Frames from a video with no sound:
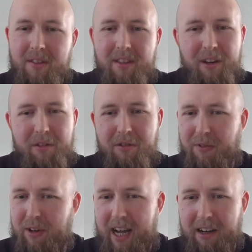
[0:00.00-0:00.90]
lots of
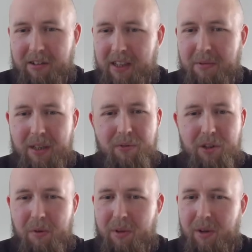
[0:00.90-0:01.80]
different acronyms or different
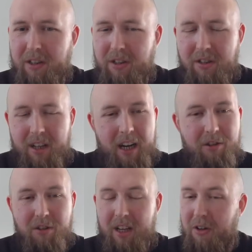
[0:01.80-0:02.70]
terminologies that I
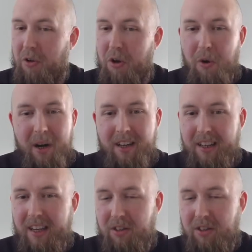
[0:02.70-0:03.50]
just had no idea.